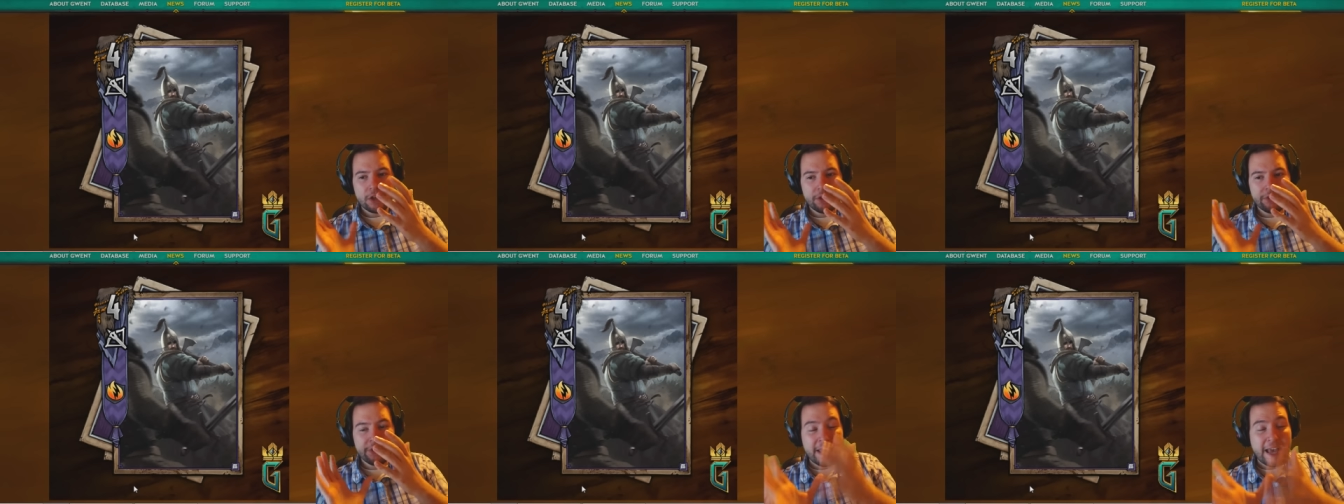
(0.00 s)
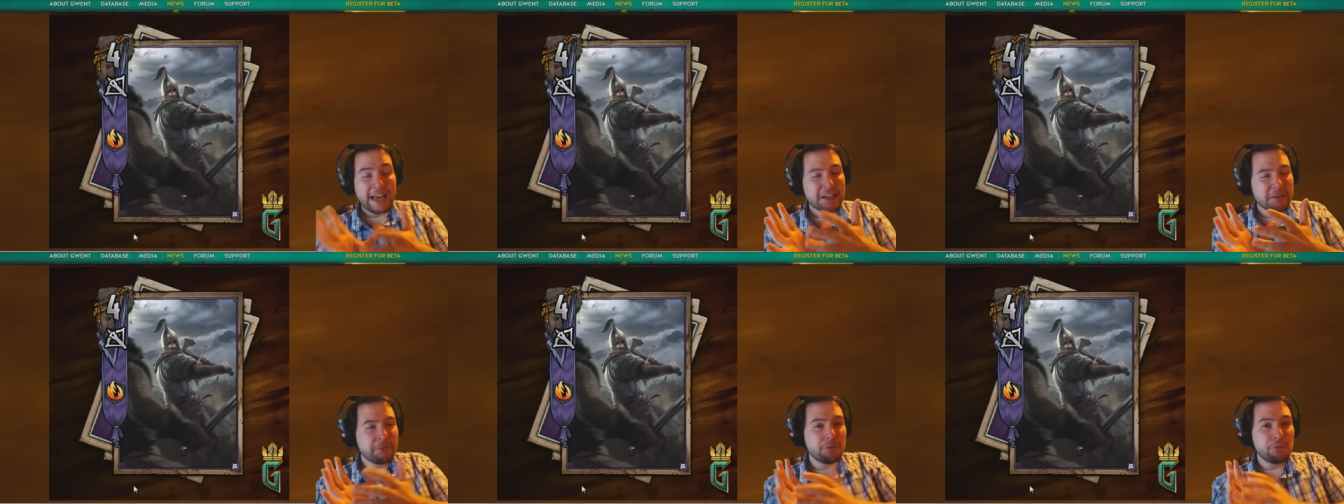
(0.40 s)
the
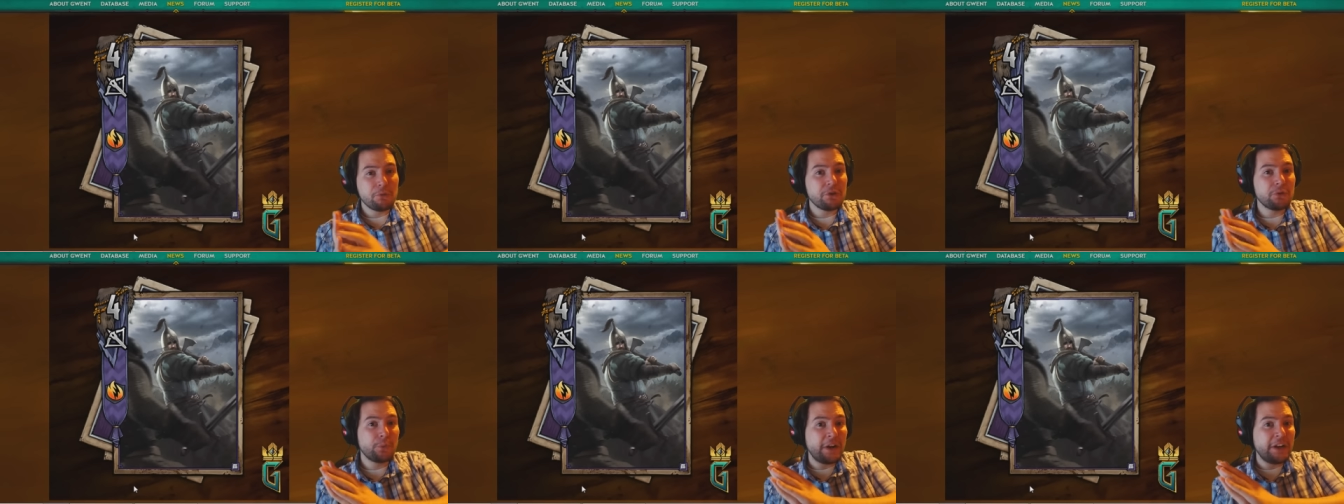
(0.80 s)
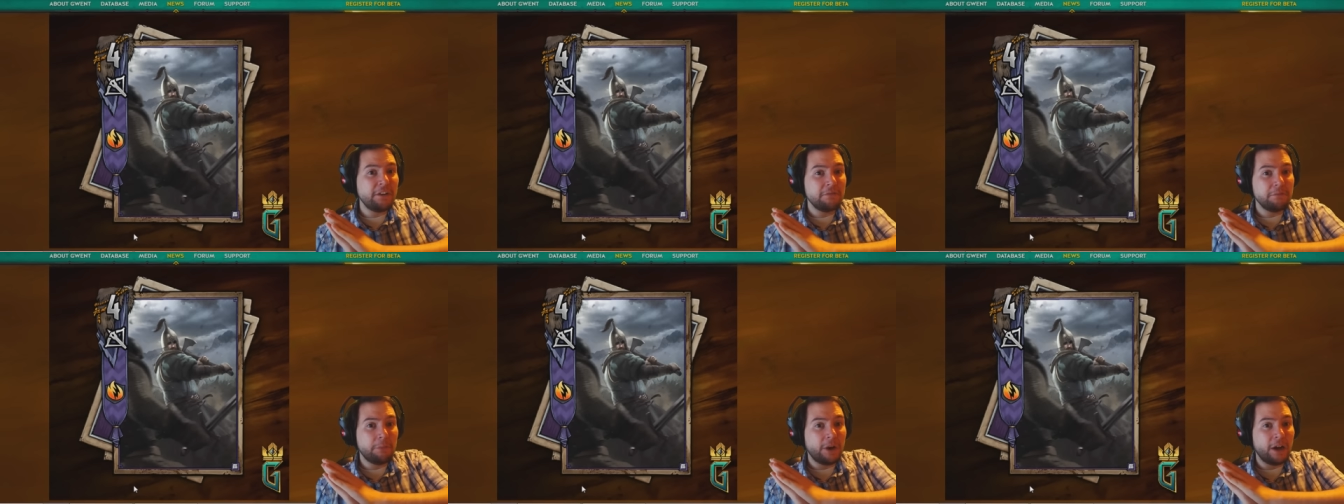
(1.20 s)
Axeman would
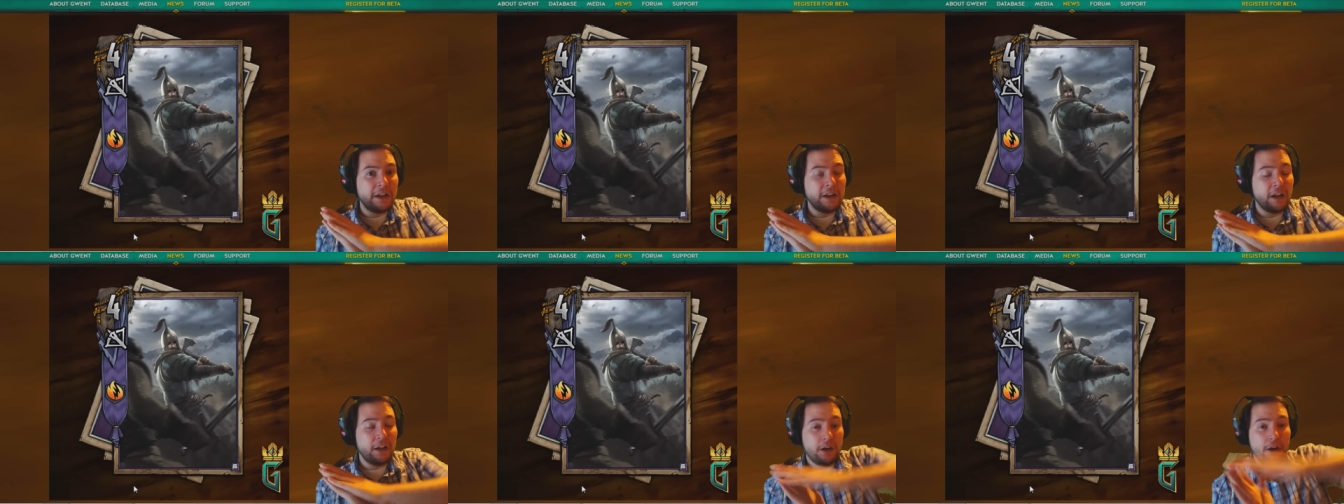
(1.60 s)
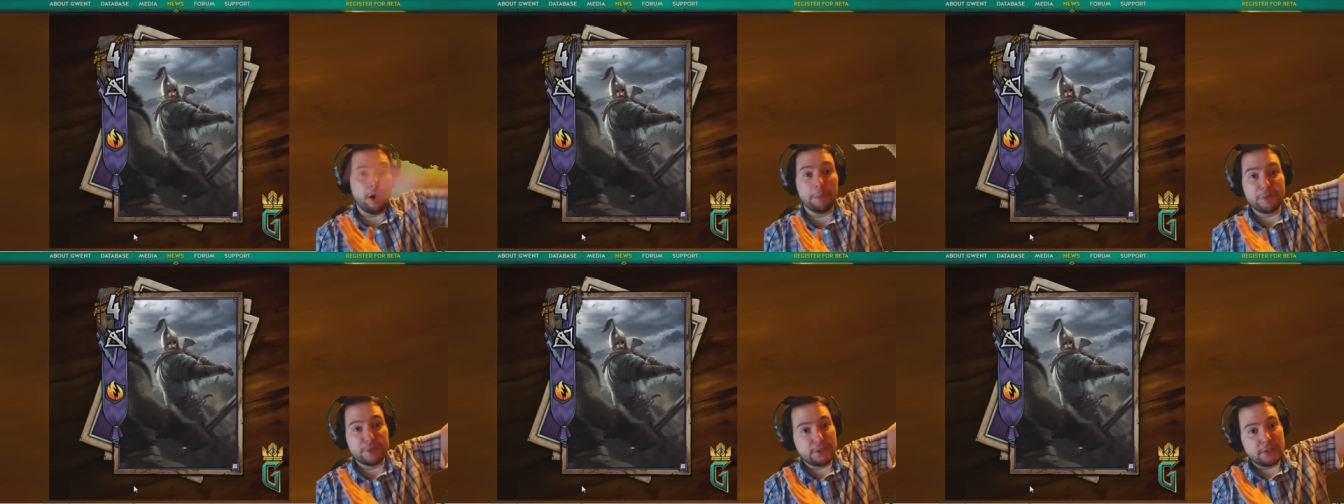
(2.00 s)
win by, like,
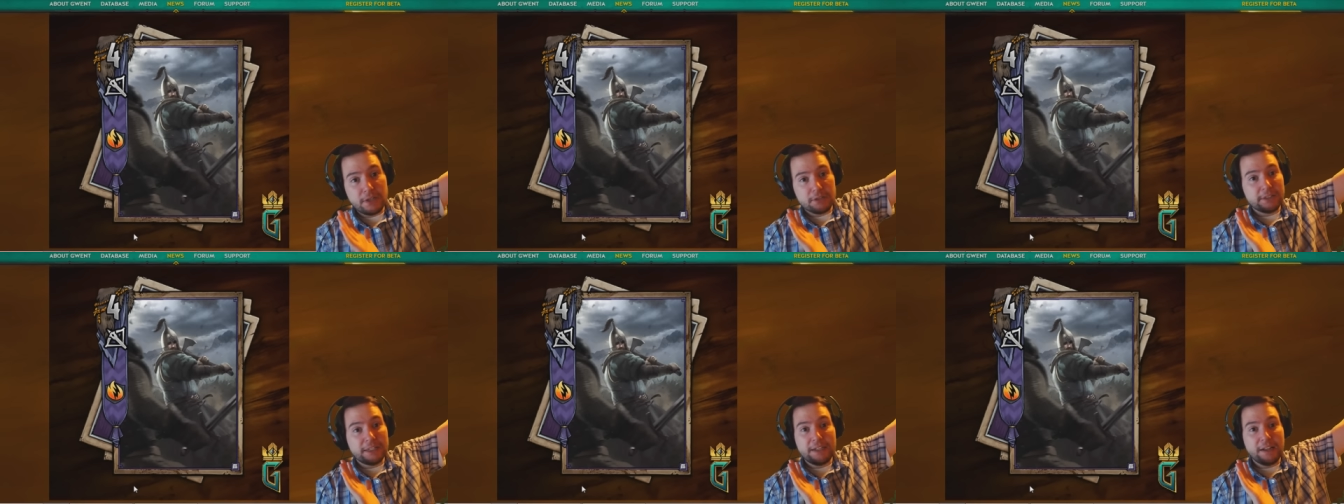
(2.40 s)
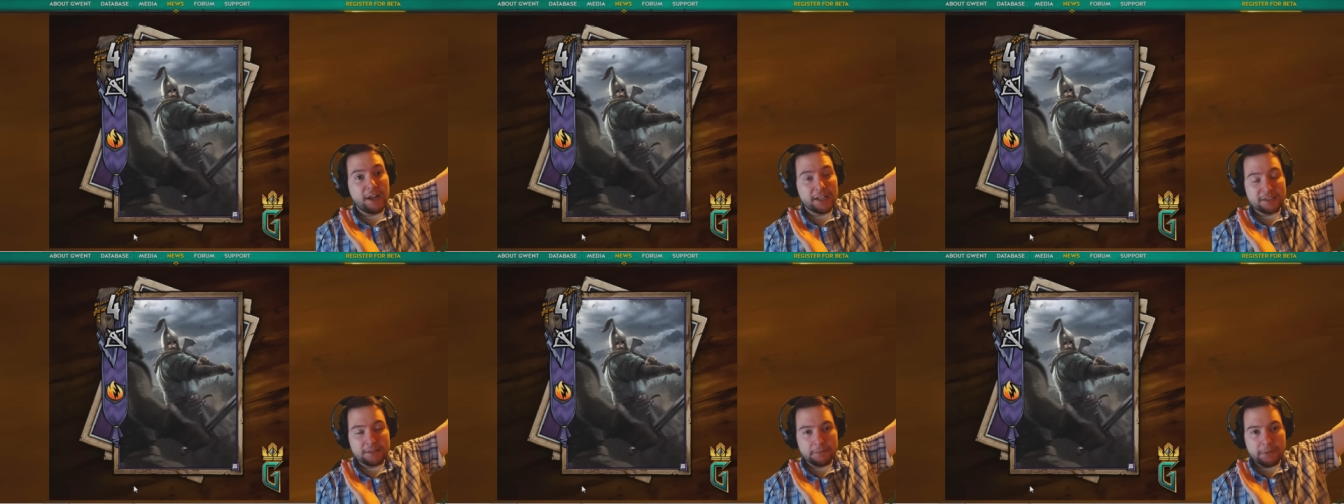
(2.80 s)
absurdly
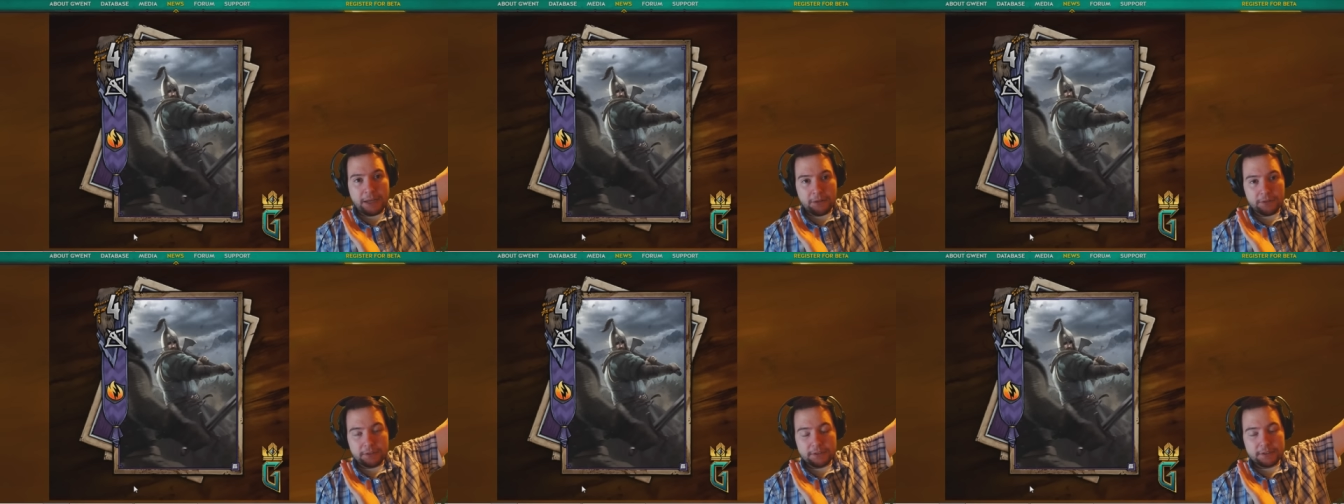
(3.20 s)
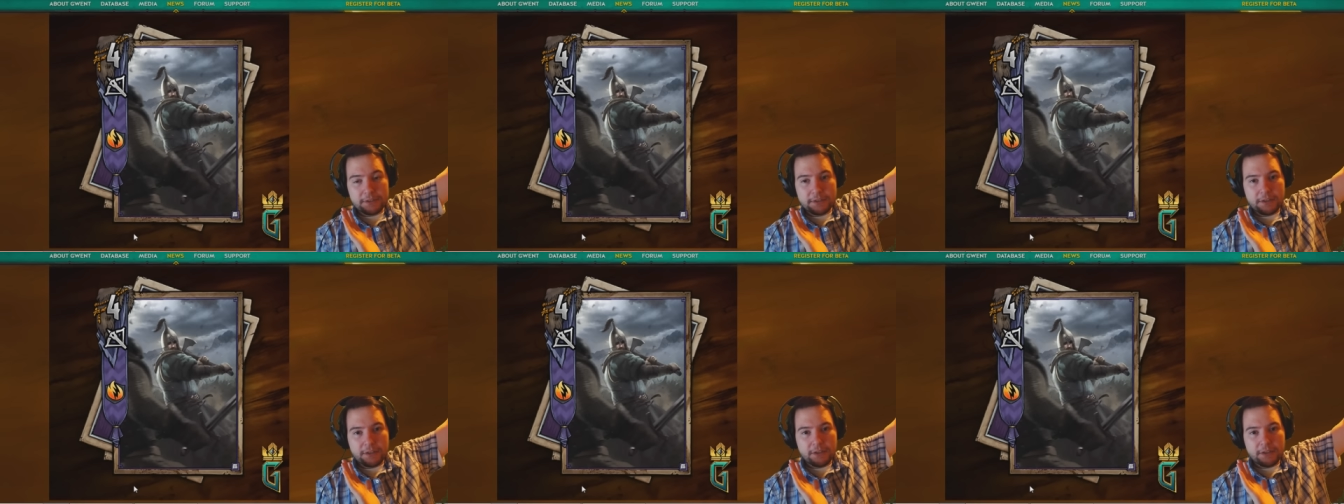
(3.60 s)
large amounts.